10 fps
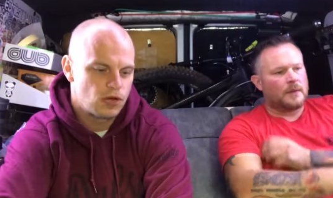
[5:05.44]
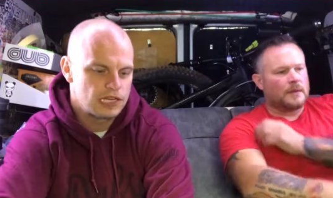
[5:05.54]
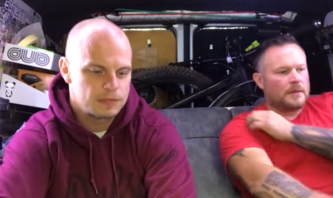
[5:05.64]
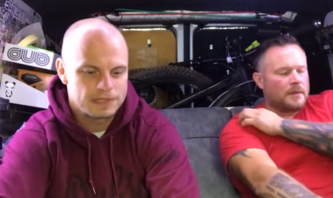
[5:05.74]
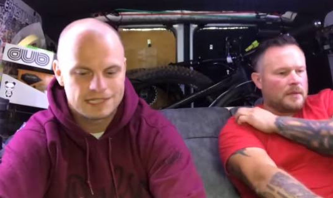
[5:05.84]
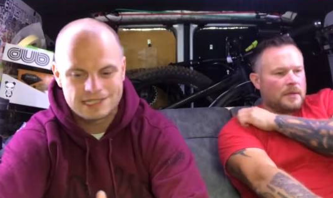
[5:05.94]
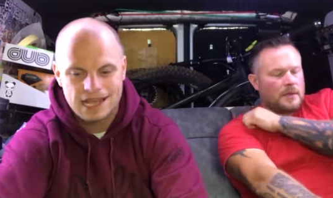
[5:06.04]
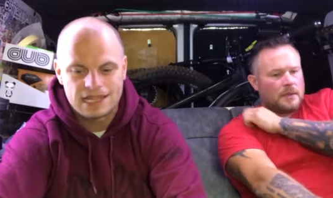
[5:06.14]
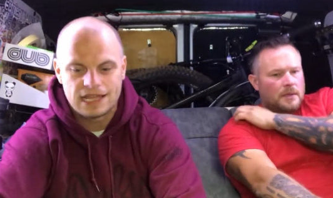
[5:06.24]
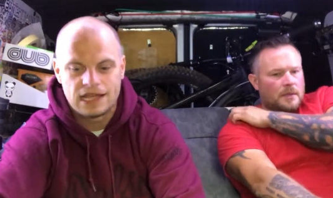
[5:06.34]
Speaker 1: while it's been
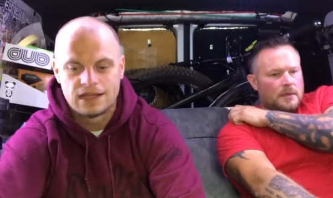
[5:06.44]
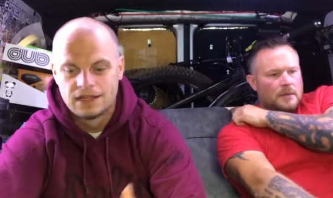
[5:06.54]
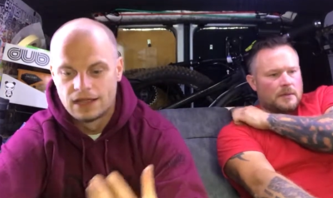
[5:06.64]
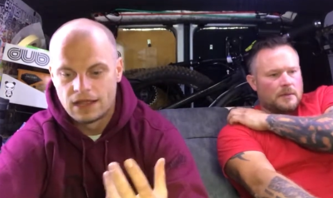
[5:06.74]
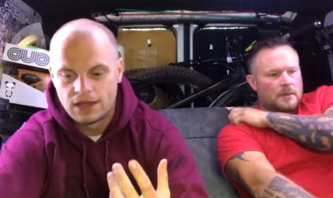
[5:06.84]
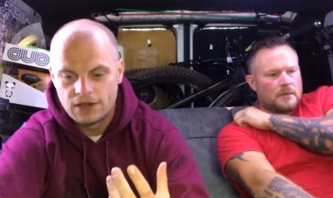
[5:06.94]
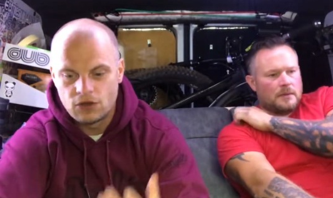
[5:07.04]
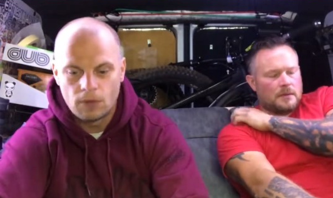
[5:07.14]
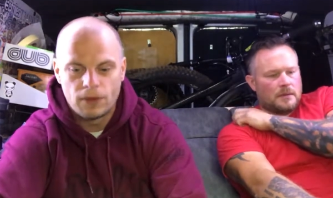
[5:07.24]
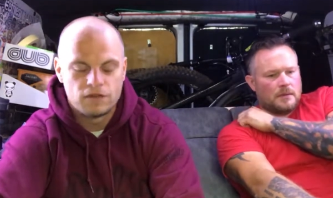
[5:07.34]
sat there,
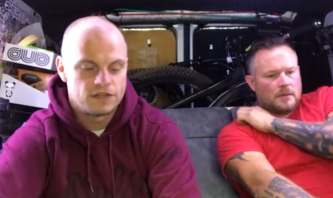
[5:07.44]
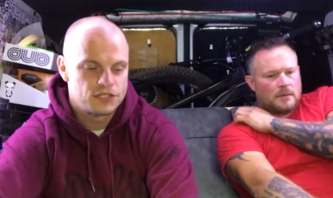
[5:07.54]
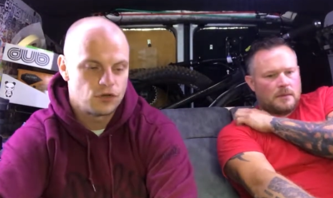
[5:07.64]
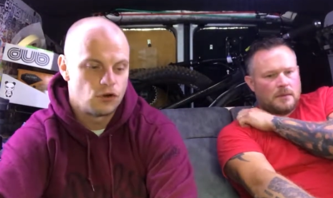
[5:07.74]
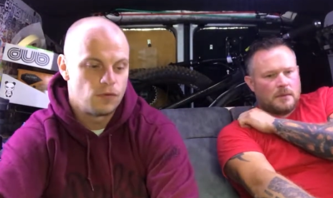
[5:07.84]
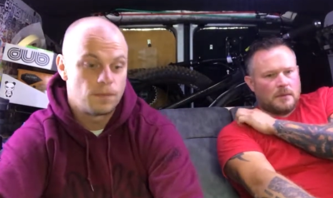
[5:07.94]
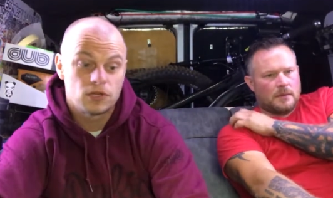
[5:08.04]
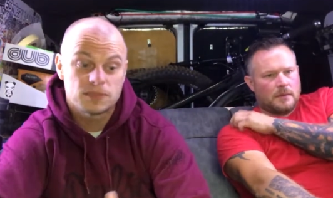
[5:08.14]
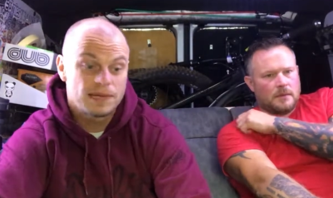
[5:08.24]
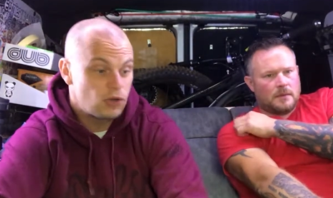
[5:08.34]
not moved at all,
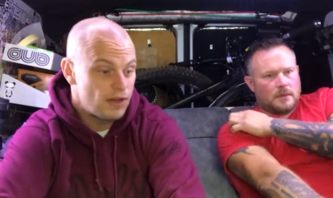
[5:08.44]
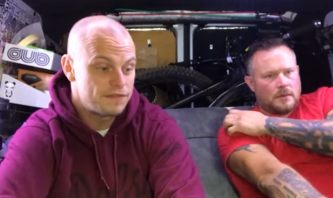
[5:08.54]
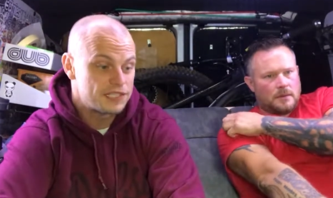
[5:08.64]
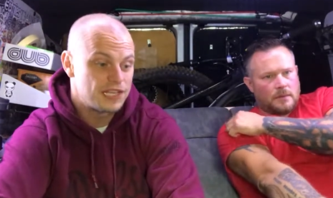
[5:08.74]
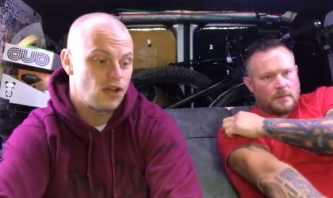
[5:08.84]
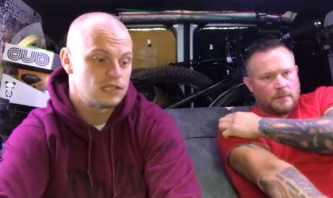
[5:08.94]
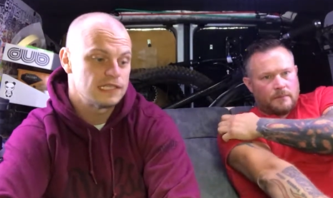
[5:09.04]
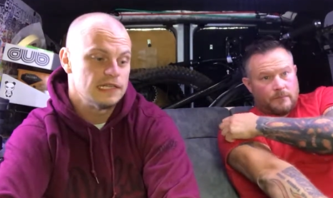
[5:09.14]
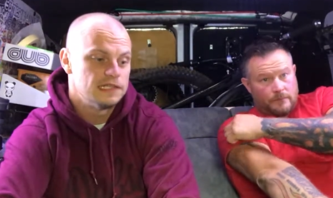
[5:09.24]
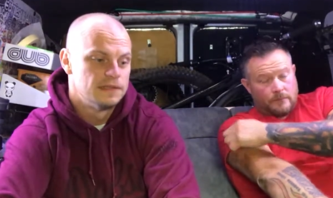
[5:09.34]
possibly not even
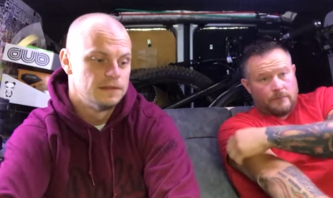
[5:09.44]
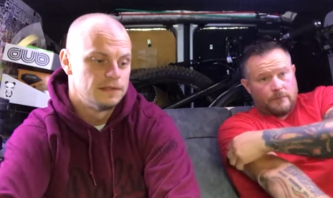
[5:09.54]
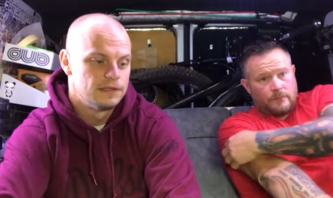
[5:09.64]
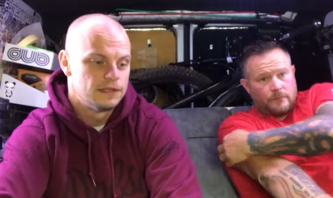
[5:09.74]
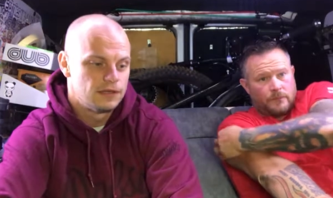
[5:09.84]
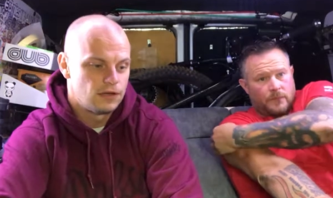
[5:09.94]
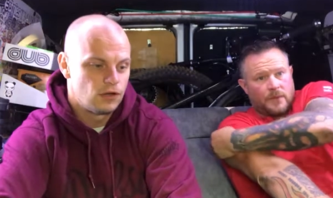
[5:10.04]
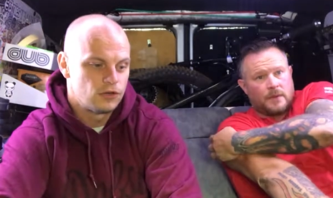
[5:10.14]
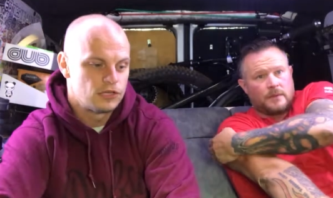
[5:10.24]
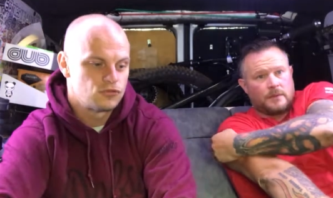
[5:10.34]
started mm-hmm.
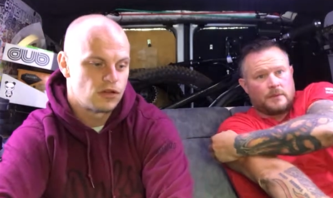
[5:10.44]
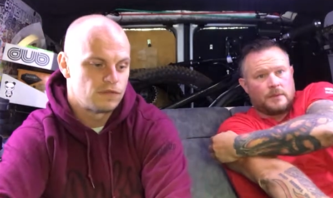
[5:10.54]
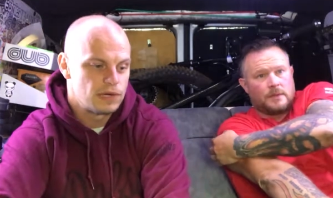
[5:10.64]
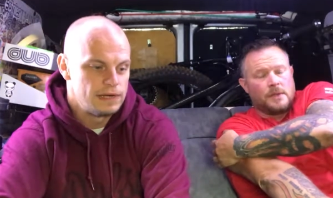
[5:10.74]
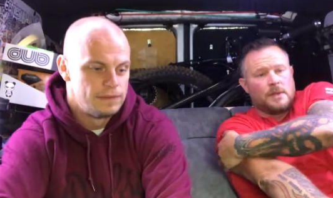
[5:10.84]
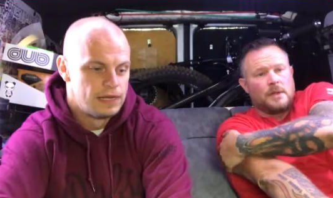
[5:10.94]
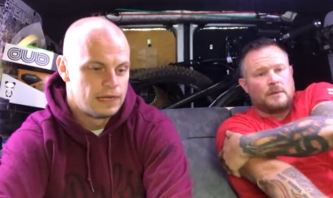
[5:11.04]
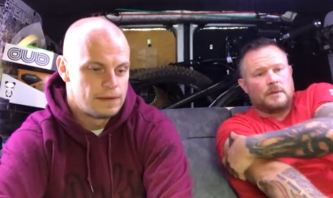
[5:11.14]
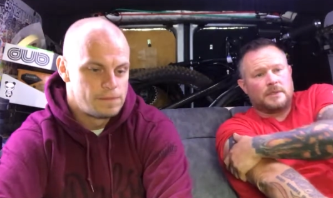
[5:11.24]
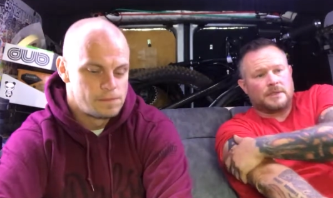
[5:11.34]
on the driveway?
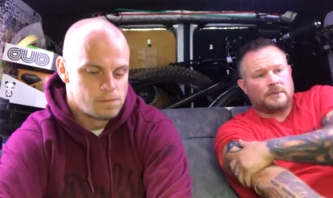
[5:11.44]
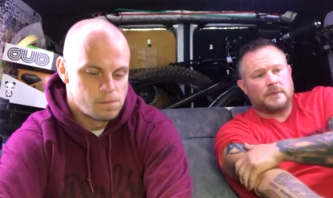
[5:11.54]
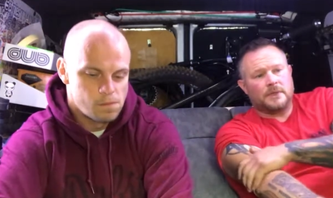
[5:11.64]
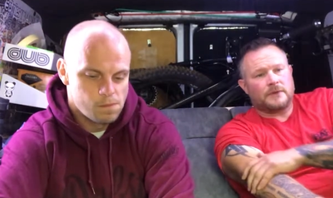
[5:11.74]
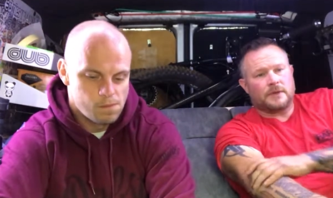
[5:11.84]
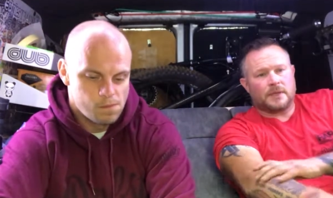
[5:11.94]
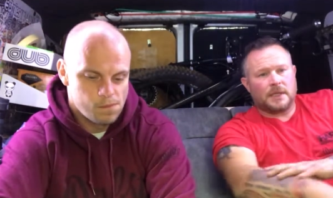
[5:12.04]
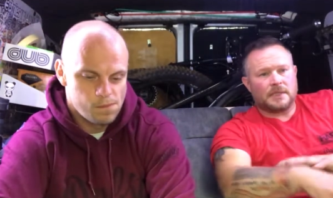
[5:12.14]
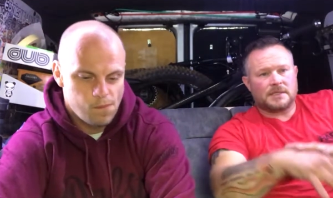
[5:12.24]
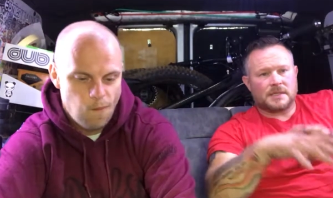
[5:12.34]
Speaker 2: Right, so what you've got to
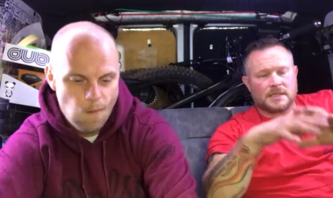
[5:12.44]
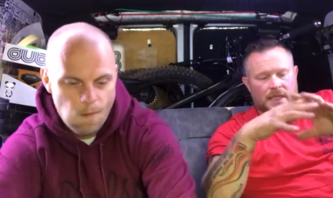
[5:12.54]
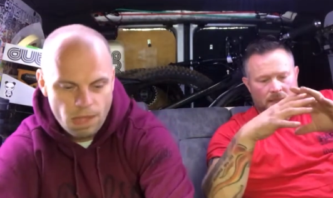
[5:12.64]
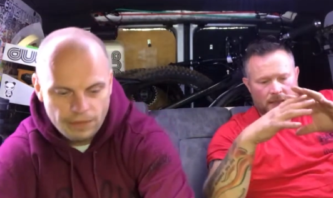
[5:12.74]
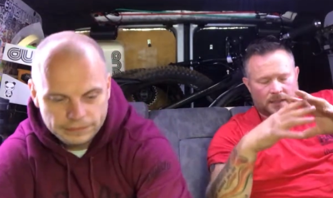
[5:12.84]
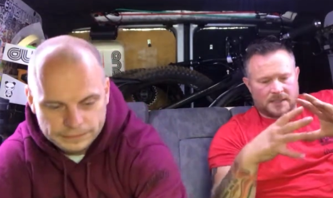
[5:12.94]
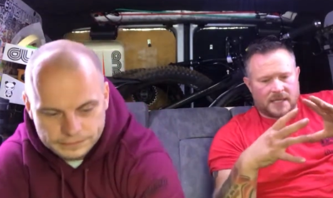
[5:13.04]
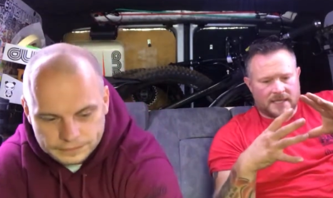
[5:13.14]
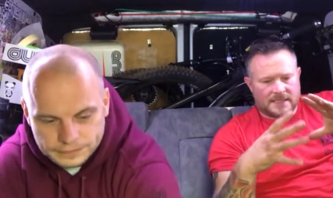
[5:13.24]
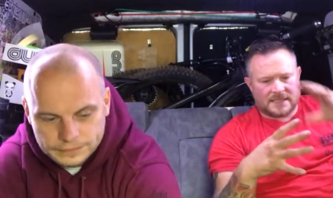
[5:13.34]
think is, it, it like I
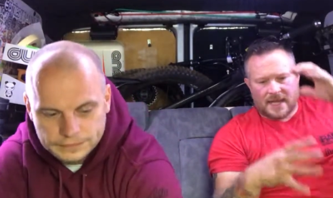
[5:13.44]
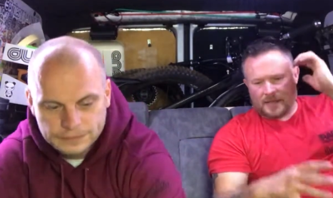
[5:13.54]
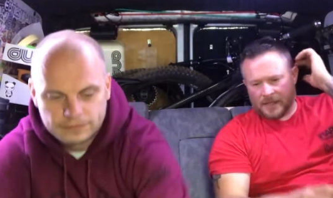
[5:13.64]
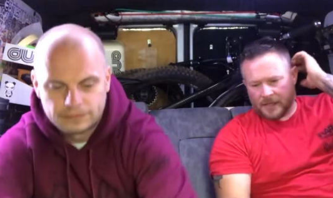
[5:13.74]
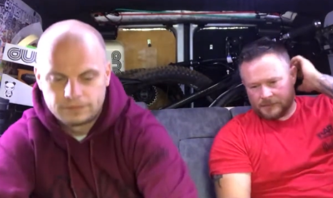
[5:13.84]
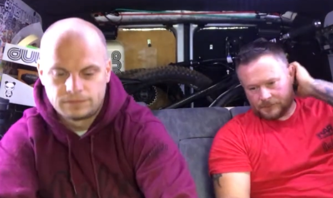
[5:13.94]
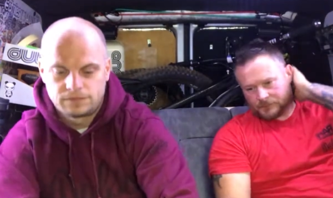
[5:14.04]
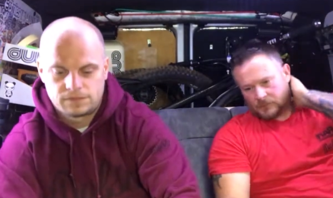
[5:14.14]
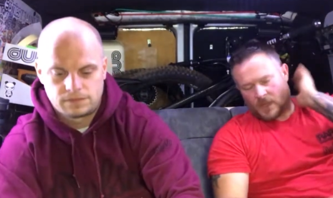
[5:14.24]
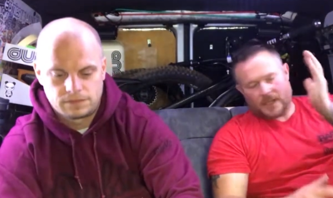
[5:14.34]
said, it's sat there,
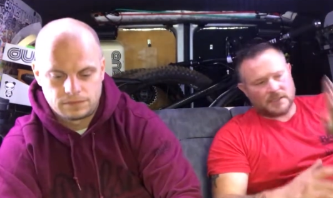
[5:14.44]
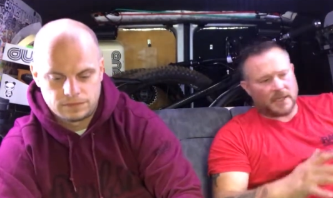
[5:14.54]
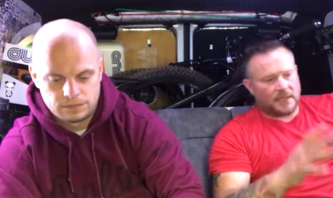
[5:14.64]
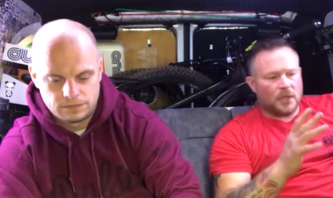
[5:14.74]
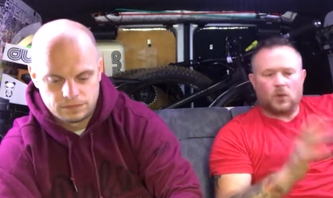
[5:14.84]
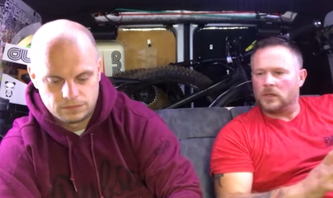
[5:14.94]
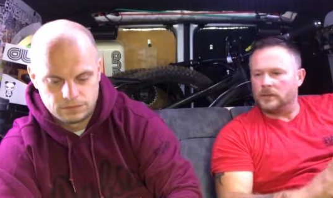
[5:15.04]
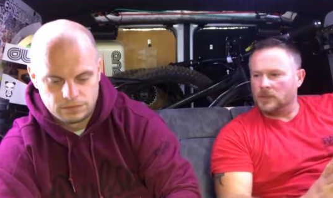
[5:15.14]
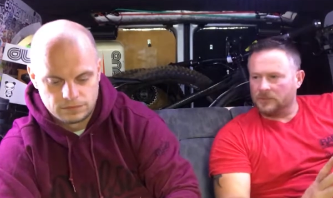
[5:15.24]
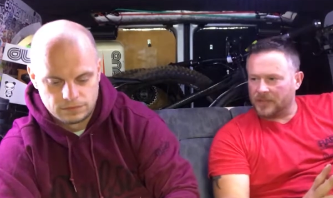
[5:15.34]
it's had no
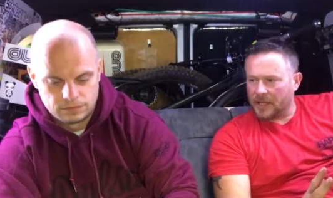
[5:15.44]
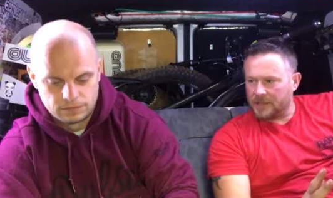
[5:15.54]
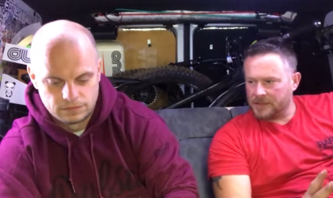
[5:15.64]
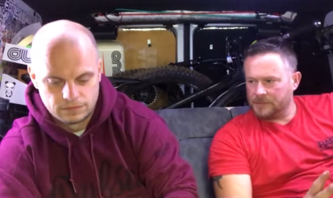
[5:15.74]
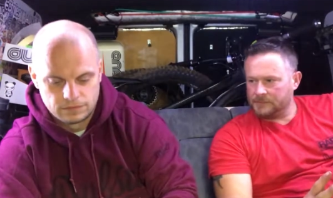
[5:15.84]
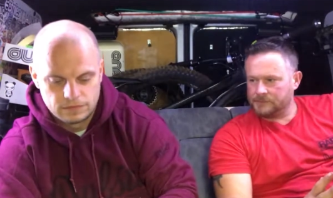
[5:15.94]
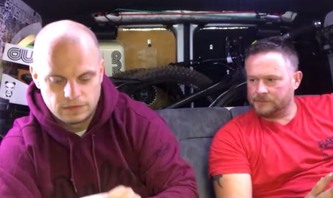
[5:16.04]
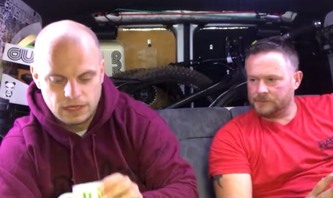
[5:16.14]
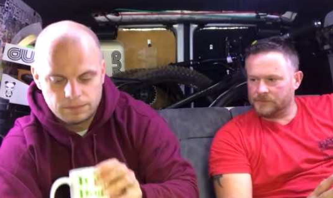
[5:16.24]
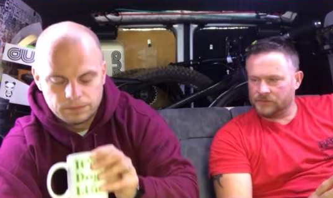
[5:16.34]
oil lubrication,
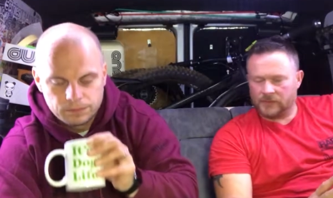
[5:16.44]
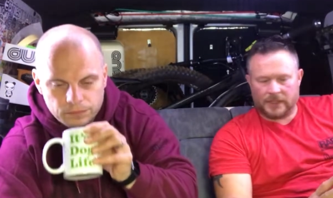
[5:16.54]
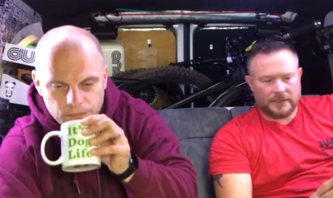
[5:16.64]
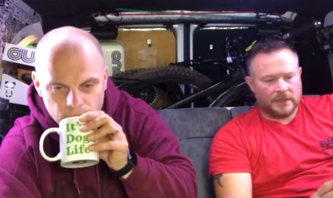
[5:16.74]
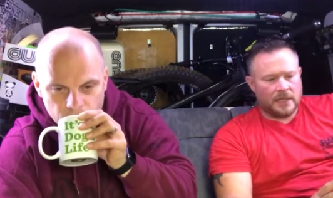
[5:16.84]
Speaker 1: Yep. Right?